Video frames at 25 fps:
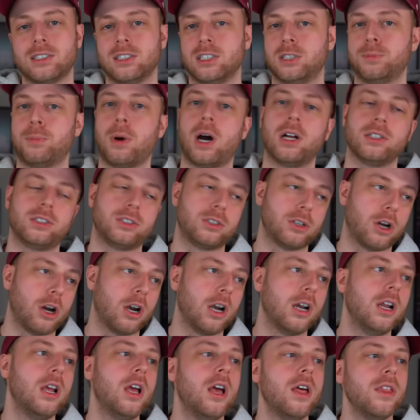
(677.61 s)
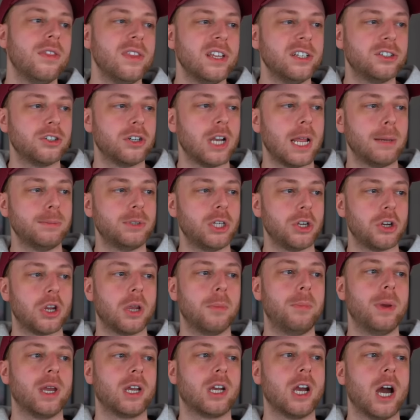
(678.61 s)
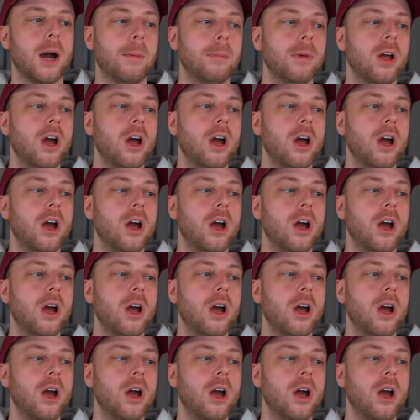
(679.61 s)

a spot start, these are names that you can pick up.